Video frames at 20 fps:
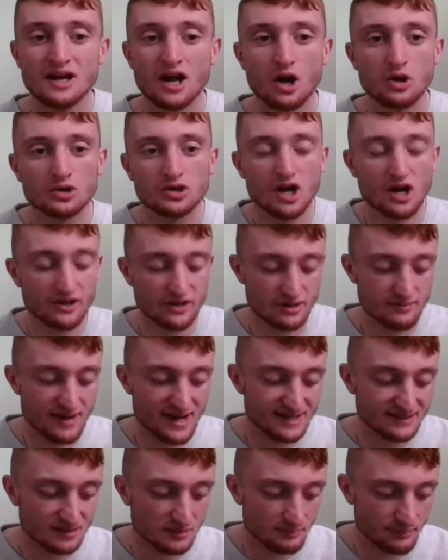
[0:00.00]
O'Connor
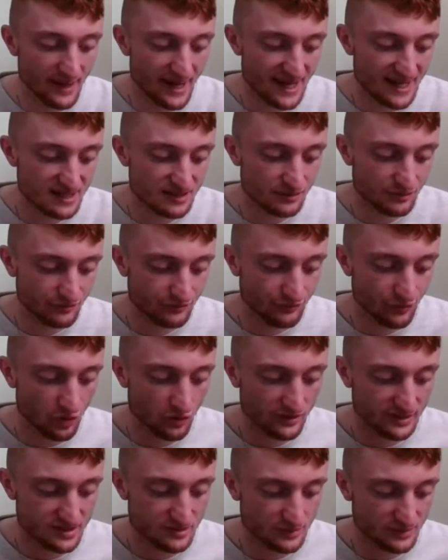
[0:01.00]
made them pay
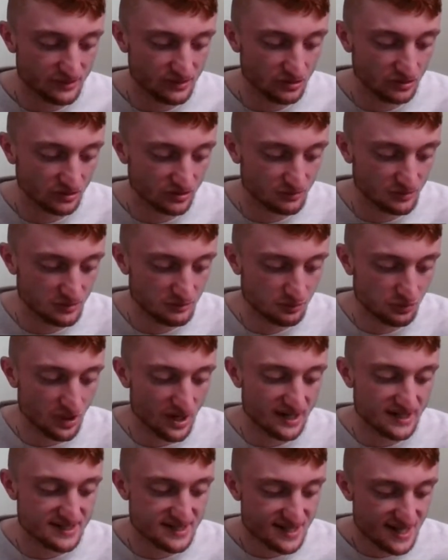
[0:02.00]
for it with the ultimate
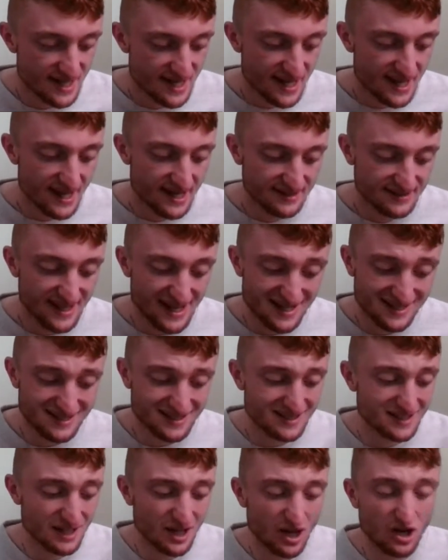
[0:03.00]
price. Then,
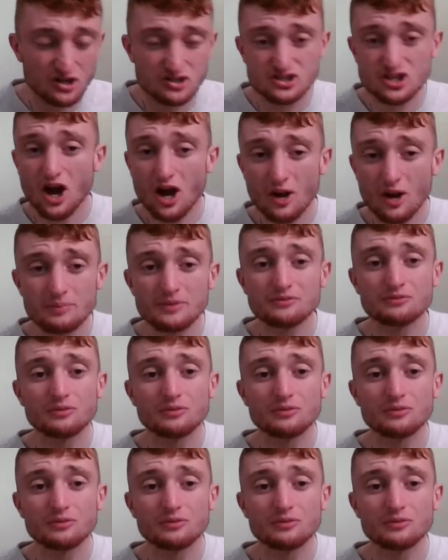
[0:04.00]
on top of